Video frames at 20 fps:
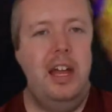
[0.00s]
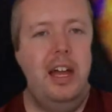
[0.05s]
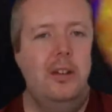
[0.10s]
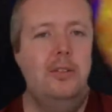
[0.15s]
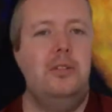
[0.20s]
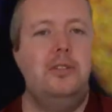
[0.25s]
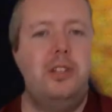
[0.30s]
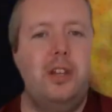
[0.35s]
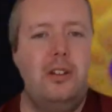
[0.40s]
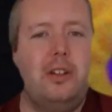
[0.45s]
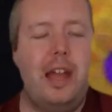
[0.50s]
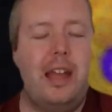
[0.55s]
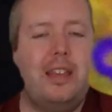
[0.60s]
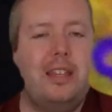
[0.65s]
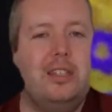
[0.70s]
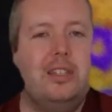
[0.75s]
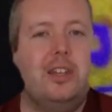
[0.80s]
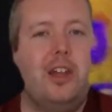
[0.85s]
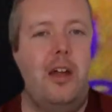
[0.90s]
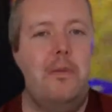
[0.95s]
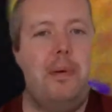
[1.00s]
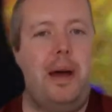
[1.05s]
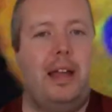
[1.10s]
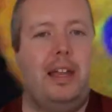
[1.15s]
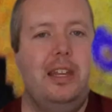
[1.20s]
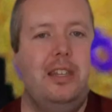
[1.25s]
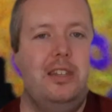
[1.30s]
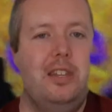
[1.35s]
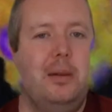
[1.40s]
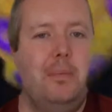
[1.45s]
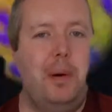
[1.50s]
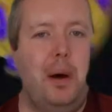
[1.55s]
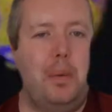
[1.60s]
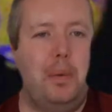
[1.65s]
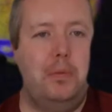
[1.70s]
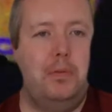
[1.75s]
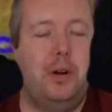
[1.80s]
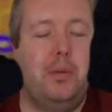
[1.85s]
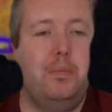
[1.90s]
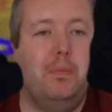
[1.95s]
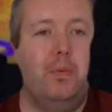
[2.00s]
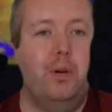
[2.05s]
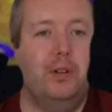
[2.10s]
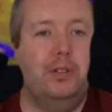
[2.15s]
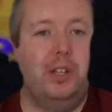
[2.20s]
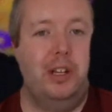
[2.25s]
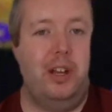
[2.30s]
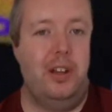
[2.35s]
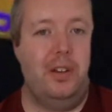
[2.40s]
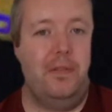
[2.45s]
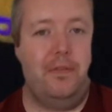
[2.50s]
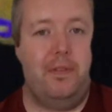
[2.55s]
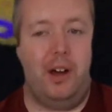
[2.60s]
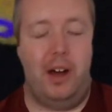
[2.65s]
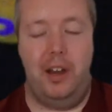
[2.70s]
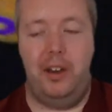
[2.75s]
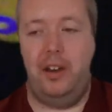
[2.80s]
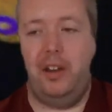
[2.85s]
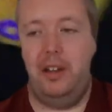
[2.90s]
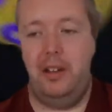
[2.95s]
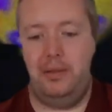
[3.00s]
And also getting to go back into the bubble room was a lot of fun.